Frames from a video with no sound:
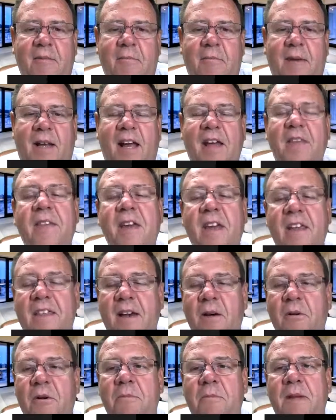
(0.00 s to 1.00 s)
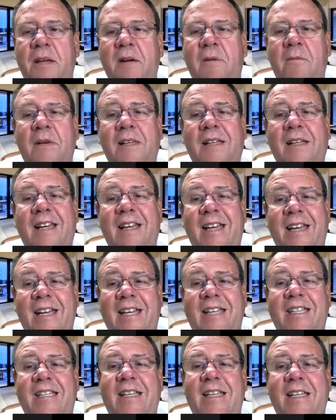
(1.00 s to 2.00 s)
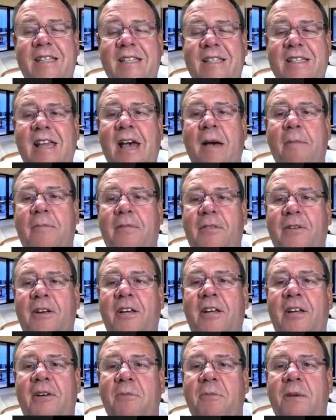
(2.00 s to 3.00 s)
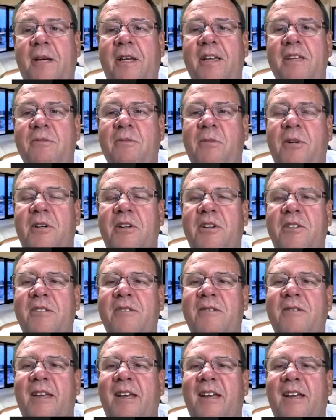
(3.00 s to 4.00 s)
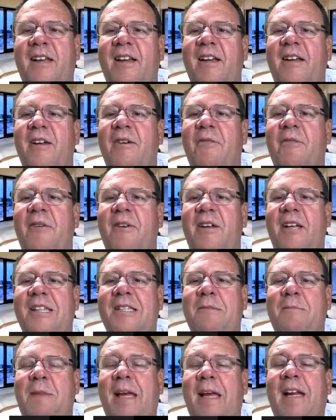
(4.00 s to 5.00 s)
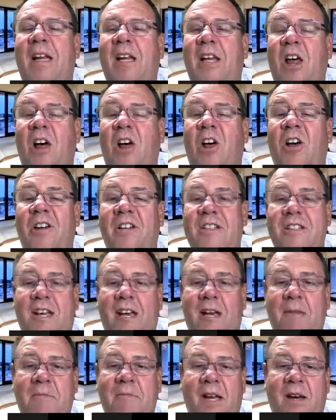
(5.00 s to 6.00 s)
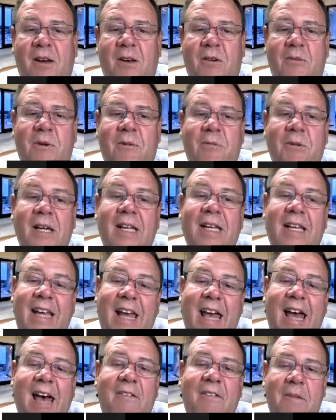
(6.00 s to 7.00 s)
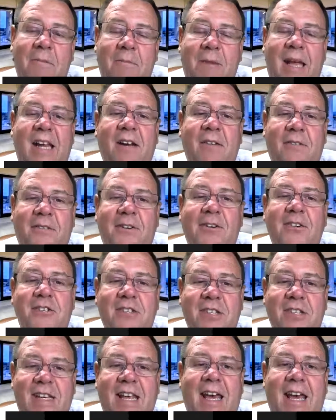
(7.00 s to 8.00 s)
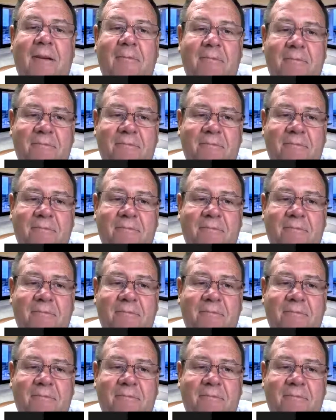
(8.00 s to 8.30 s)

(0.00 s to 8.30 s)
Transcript: But I think that would be a really easy step for you, because it's been a long time now, and we really haven't made a first step.